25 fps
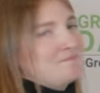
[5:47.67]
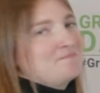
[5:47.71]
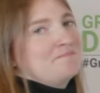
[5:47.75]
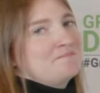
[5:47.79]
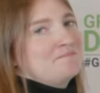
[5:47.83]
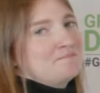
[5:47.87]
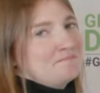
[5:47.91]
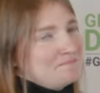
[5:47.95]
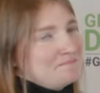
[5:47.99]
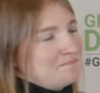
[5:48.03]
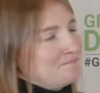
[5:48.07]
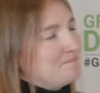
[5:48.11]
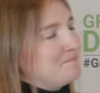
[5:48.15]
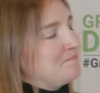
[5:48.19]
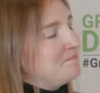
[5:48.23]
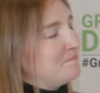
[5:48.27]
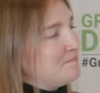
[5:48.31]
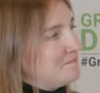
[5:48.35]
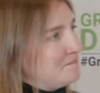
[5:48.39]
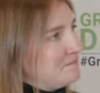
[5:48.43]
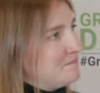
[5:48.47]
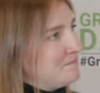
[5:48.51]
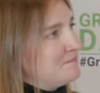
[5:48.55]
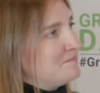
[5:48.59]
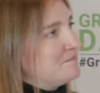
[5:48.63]

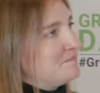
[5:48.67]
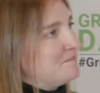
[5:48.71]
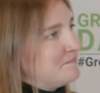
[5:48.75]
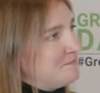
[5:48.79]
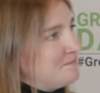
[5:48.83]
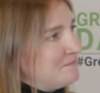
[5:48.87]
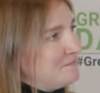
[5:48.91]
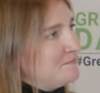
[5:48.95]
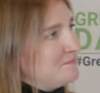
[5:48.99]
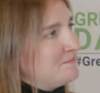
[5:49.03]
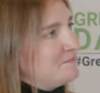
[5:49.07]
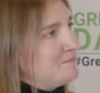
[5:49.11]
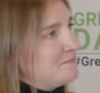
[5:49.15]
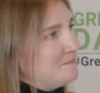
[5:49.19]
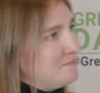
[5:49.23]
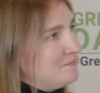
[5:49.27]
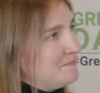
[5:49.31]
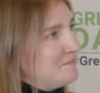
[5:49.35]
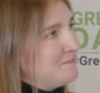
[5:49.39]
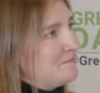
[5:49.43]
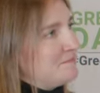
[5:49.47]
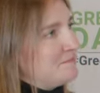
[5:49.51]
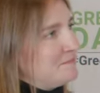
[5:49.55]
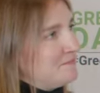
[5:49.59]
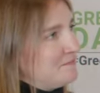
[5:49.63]

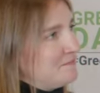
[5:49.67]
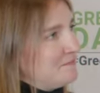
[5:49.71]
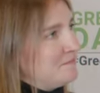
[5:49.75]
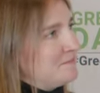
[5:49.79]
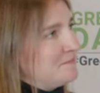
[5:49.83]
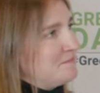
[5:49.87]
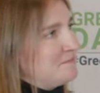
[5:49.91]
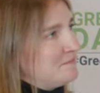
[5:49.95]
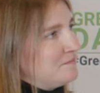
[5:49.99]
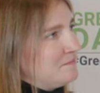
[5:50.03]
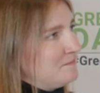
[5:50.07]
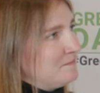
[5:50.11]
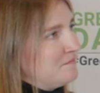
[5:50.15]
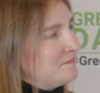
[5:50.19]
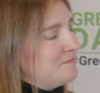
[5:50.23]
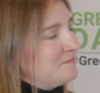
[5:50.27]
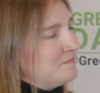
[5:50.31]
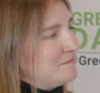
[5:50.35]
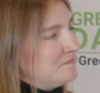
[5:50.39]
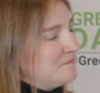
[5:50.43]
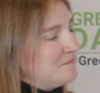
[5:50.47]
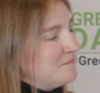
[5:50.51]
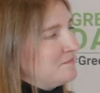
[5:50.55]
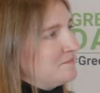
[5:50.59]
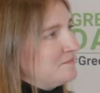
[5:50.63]

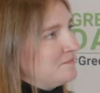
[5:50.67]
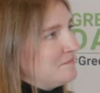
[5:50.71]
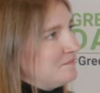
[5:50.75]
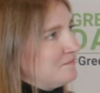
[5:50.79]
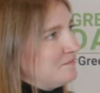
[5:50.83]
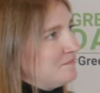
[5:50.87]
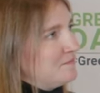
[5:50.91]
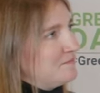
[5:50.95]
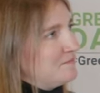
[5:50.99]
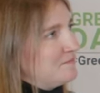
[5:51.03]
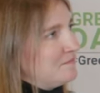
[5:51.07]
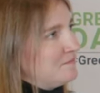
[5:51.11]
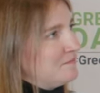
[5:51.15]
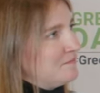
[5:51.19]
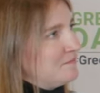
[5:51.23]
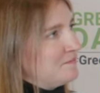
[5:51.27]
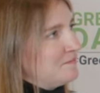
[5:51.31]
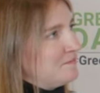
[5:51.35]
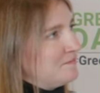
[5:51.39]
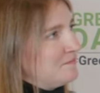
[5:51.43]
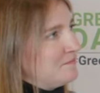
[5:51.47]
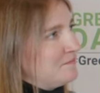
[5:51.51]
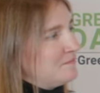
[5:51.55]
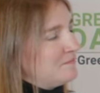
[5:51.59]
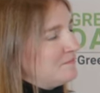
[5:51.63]

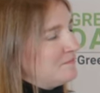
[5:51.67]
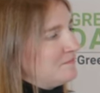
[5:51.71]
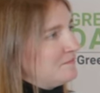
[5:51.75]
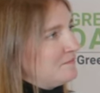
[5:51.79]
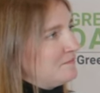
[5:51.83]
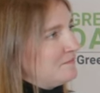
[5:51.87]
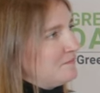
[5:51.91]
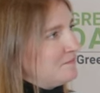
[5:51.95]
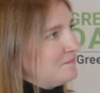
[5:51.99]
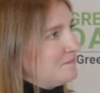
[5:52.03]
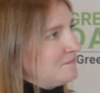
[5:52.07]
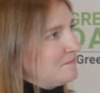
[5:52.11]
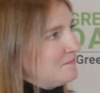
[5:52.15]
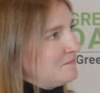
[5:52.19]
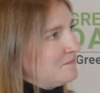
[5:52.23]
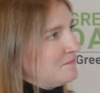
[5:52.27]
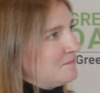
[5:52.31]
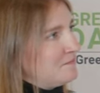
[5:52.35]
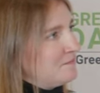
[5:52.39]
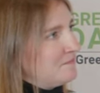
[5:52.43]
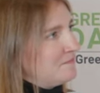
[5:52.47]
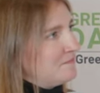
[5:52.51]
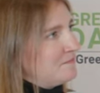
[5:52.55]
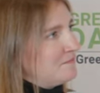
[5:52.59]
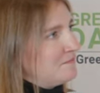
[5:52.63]

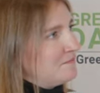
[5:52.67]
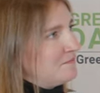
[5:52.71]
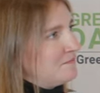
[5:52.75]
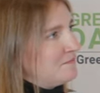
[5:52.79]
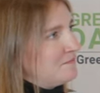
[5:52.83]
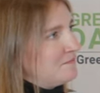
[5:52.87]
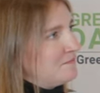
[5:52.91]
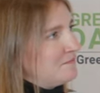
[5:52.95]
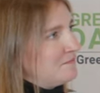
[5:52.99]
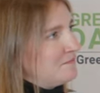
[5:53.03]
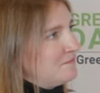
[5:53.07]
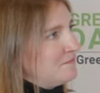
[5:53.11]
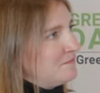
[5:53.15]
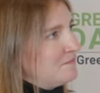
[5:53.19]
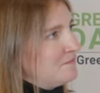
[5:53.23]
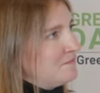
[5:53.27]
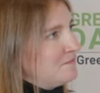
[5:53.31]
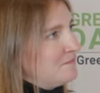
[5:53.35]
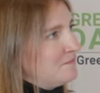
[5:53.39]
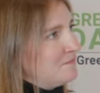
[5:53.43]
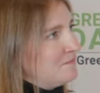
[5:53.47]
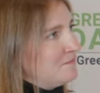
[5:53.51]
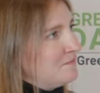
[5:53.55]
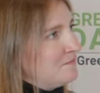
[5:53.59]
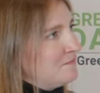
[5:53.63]

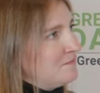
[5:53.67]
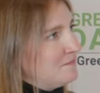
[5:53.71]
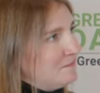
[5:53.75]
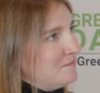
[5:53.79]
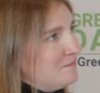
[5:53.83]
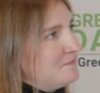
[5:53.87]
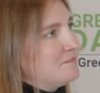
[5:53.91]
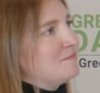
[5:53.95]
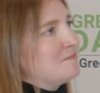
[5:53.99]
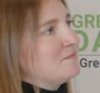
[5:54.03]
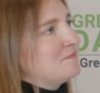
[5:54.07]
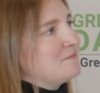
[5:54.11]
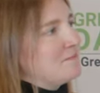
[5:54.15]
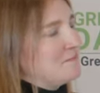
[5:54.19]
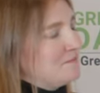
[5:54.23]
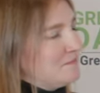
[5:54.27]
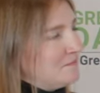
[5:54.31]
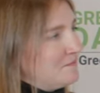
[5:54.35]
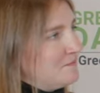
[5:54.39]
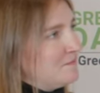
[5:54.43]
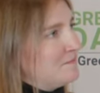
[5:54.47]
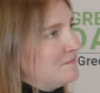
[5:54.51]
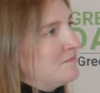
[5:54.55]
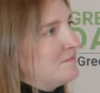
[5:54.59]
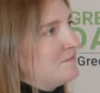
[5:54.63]

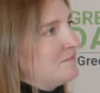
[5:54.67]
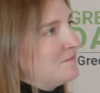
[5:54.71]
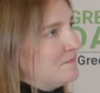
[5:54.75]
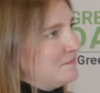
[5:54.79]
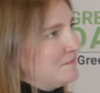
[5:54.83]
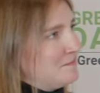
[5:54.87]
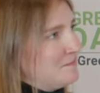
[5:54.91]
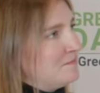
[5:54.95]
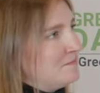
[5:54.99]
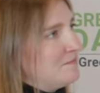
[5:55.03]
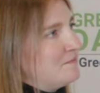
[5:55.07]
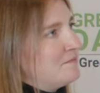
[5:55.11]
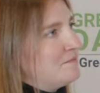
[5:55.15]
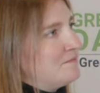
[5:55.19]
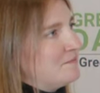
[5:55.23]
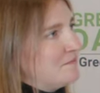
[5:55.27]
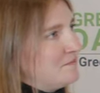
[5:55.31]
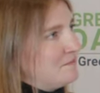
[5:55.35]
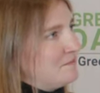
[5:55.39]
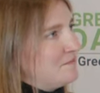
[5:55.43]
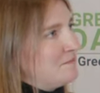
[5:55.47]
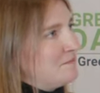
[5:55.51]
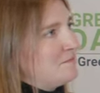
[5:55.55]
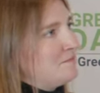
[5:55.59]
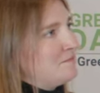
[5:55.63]
This person isn't speaking.